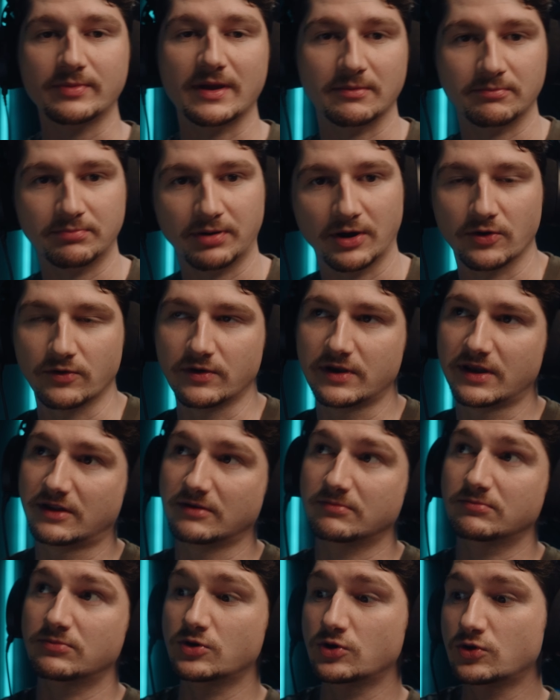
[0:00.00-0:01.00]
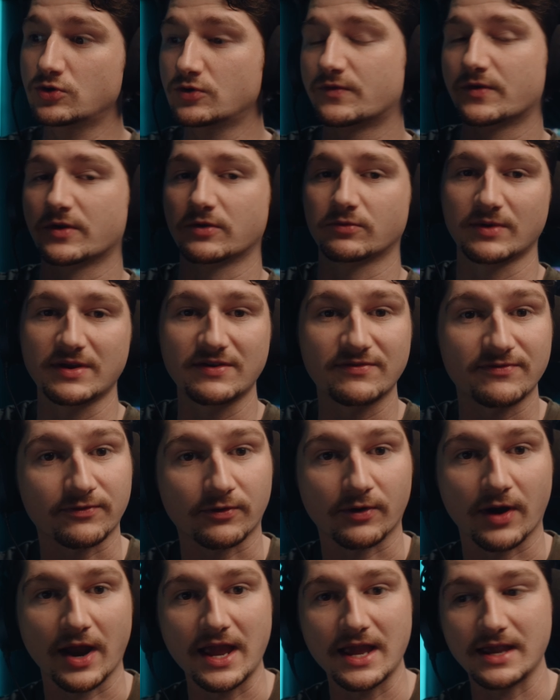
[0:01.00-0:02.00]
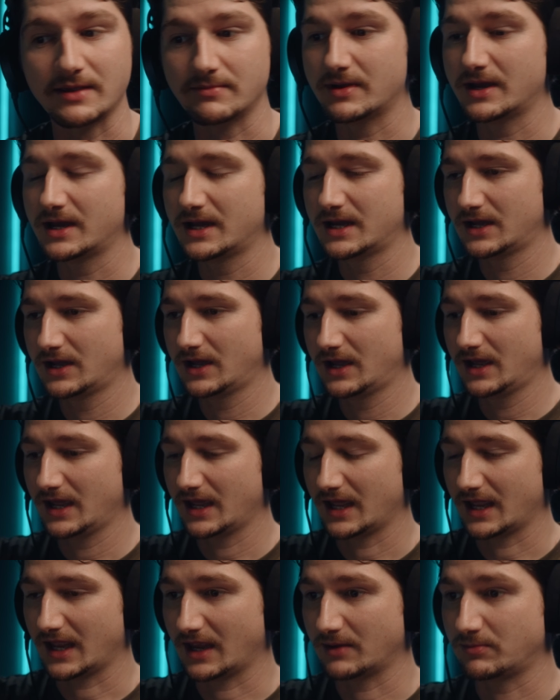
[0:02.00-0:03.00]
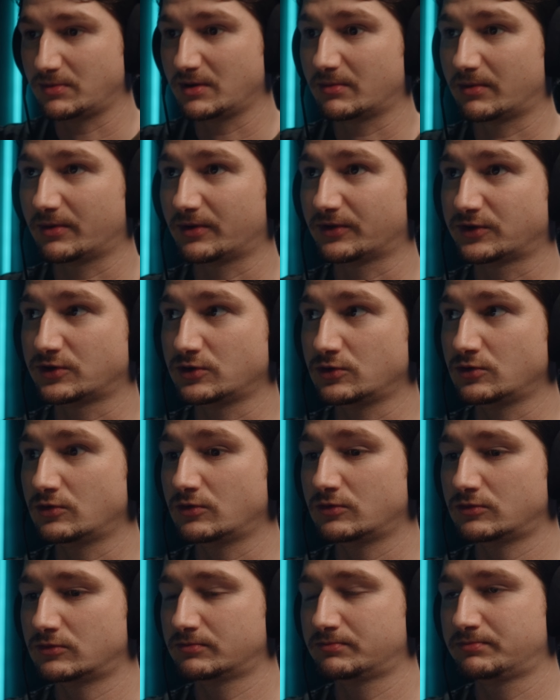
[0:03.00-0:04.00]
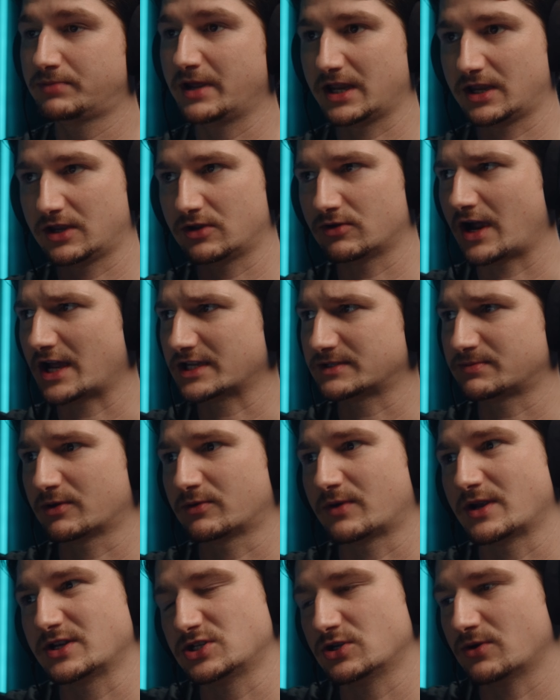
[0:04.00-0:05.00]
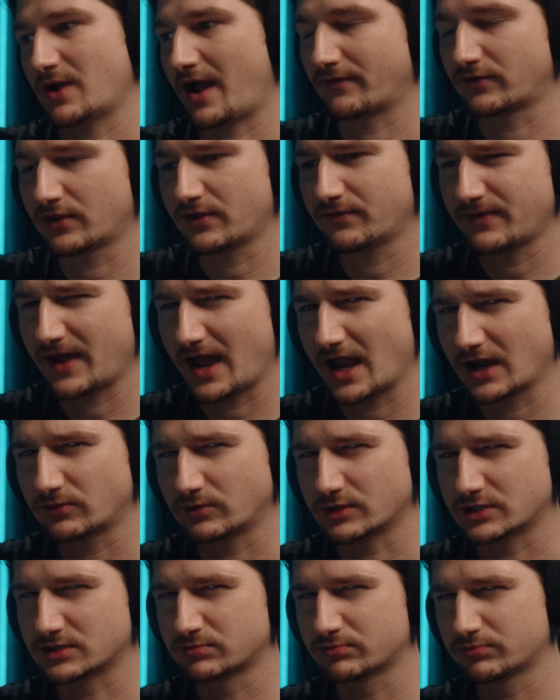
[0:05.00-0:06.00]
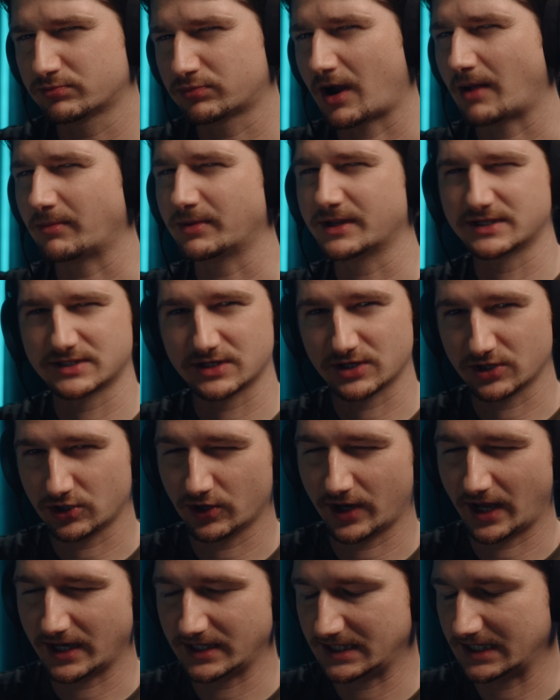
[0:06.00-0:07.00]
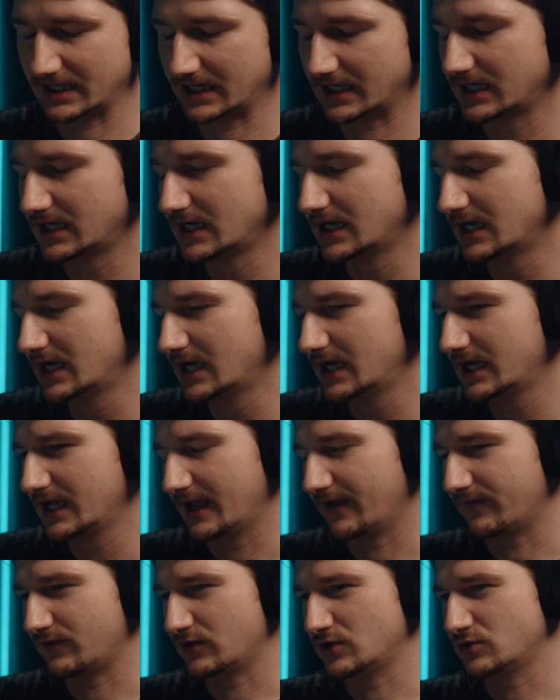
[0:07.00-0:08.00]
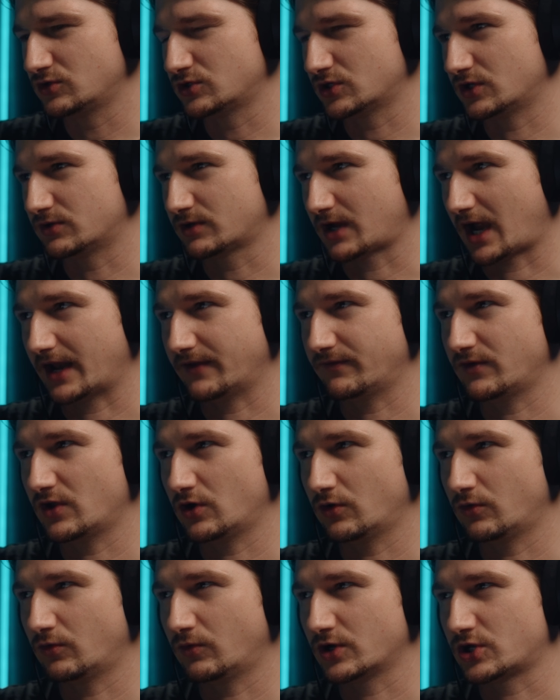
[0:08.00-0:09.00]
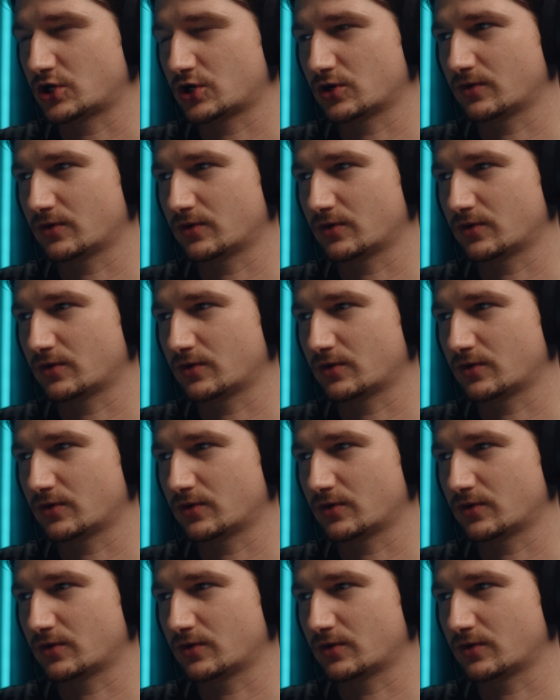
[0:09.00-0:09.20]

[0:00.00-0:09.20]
in post to move and reframe and being able to pick your aspect ratio after the fact, which probably isn't a good idea. If you should kind of know